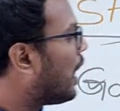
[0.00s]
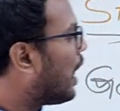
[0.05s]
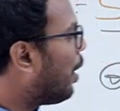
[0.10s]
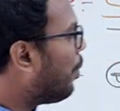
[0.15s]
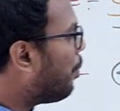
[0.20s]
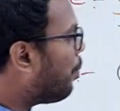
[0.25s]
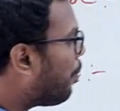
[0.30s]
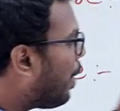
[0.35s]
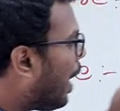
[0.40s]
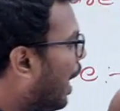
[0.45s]

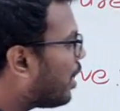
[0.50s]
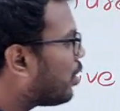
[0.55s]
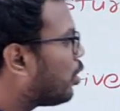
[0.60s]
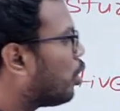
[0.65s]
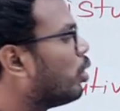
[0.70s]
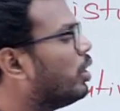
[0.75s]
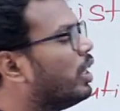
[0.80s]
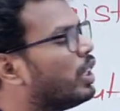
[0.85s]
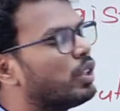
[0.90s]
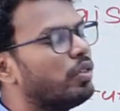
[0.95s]
come back
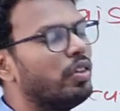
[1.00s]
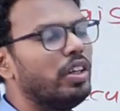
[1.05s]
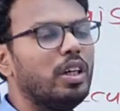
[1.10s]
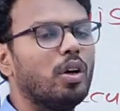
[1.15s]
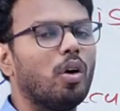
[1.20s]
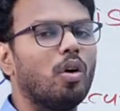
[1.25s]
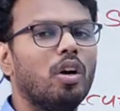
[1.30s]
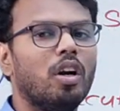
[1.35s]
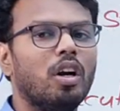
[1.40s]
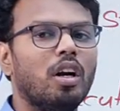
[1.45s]
to this
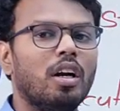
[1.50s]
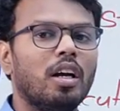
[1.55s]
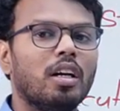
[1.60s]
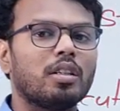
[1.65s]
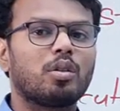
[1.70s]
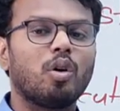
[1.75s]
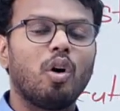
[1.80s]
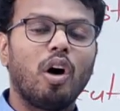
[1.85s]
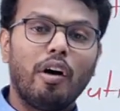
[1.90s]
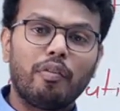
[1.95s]
video.
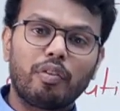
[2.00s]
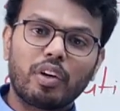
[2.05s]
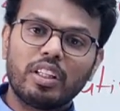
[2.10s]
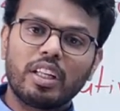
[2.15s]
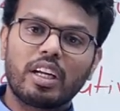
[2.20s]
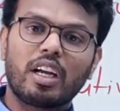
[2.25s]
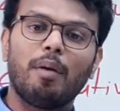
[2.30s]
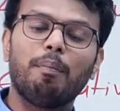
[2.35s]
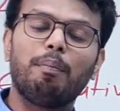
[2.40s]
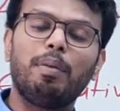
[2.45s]
So after
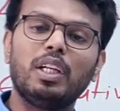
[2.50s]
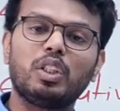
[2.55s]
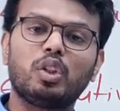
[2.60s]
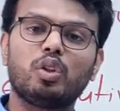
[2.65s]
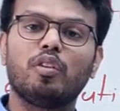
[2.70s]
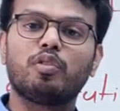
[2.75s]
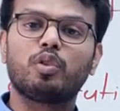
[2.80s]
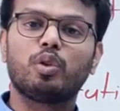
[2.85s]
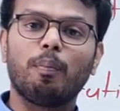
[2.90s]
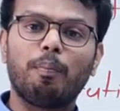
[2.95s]
the
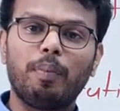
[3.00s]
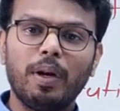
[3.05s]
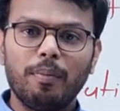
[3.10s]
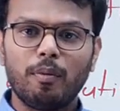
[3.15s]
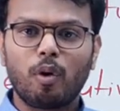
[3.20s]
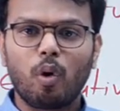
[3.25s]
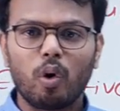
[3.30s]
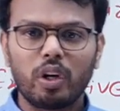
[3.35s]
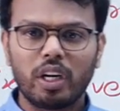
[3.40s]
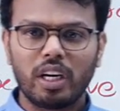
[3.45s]
completion of
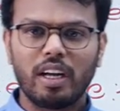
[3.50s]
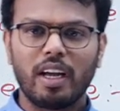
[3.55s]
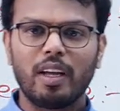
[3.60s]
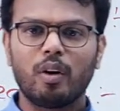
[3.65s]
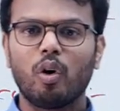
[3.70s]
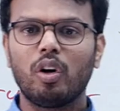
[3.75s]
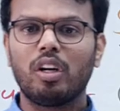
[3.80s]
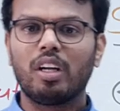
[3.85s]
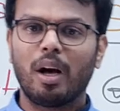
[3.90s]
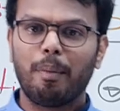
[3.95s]
Supreme Court and High
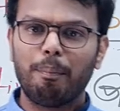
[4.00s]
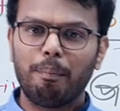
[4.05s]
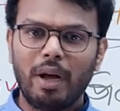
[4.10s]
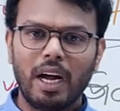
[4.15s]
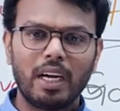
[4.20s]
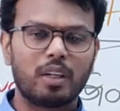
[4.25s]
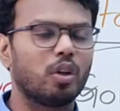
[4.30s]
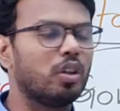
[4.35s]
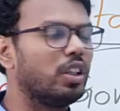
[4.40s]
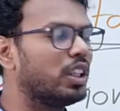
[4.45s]
Court, come
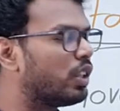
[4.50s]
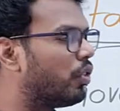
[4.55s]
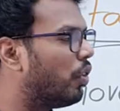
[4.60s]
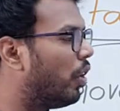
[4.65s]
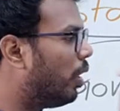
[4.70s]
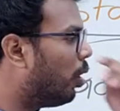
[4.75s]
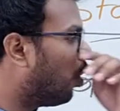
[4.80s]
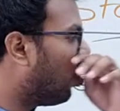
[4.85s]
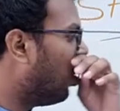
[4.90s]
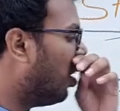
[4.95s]
back to this
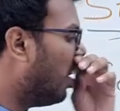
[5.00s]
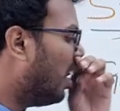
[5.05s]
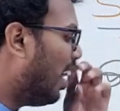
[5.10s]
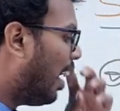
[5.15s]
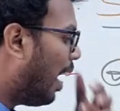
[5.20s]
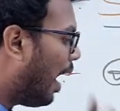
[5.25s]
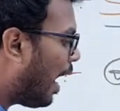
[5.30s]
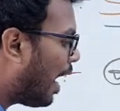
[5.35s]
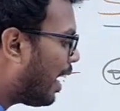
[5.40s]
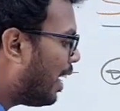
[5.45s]
video,
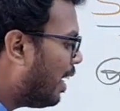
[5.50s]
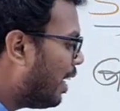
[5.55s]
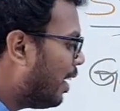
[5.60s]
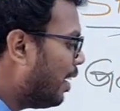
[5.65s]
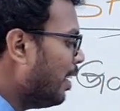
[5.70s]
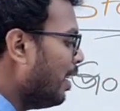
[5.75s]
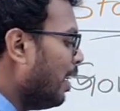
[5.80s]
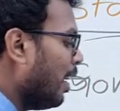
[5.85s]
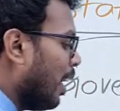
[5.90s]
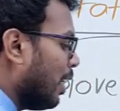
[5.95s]
and